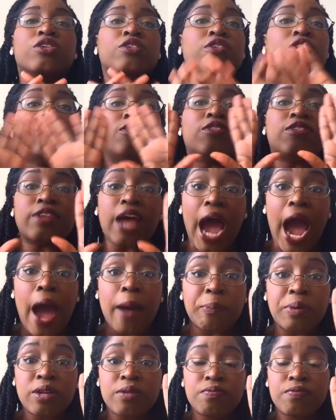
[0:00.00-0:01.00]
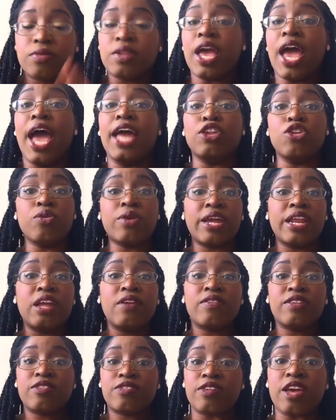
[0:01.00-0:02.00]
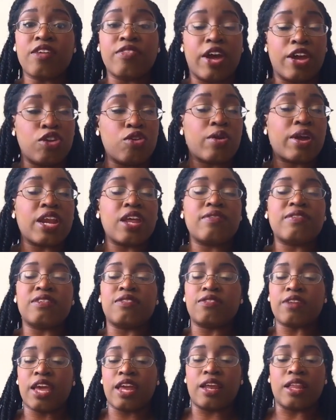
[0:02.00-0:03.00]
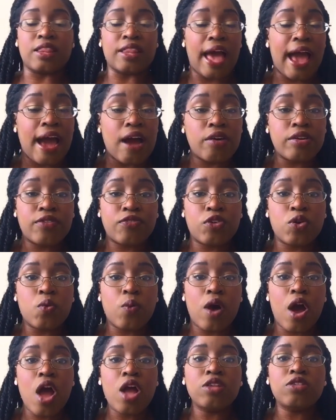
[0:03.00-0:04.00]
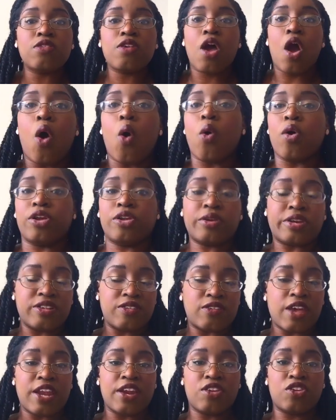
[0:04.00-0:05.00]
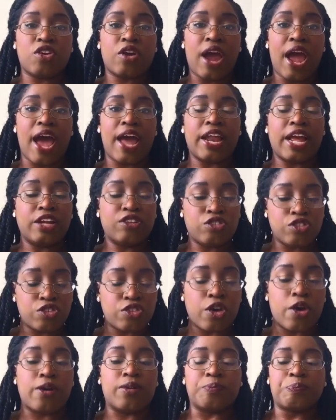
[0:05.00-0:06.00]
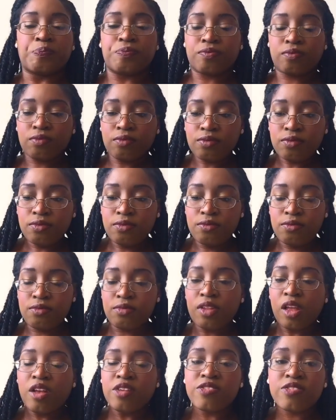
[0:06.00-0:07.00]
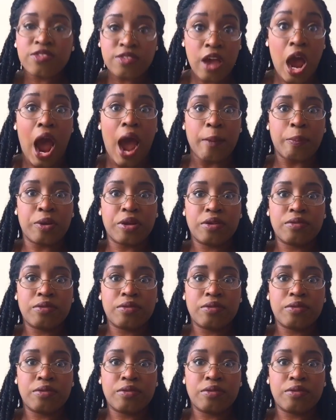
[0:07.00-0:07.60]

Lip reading: Stop. And you can even say that. You can even say it aloud if you want, or you can say it in your head and just go, stop.